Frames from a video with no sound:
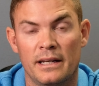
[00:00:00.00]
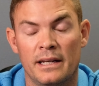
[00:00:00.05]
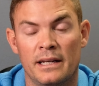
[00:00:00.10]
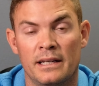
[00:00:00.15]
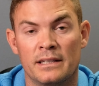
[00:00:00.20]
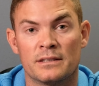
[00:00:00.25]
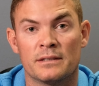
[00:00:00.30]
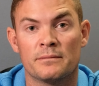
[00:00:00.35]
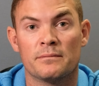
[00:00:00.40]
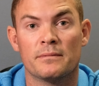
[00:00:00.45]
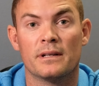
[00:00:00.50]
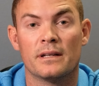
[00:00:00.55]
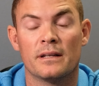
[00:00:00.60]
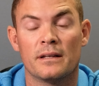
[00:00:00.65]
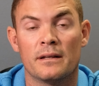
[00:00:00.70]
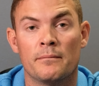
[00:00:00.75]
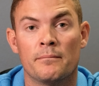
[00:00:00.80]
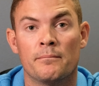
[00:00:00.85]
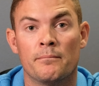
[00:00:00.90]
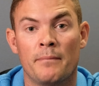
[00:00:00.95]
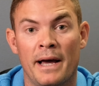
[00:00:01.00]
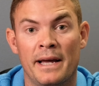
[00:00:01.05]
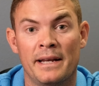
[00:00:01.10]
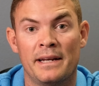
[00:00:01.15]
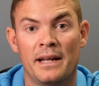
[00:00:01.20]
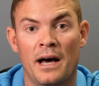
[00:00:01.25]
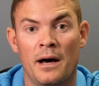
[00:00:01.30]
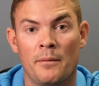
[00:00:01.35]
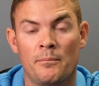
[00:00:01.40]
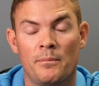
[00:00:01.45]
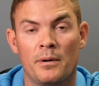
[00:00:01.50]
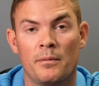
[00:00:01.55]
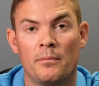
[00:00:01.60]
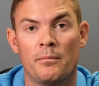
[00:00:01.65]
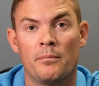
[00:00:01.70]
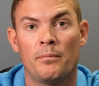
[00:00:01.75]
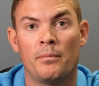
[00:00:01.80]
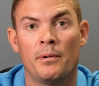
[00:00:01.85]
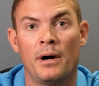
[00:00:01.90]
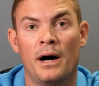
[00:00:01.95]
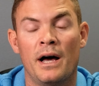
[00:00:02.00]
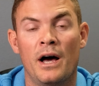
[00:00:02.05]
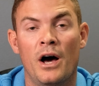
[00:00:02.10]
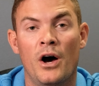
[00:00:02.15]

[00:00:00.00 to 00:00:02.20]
is made up by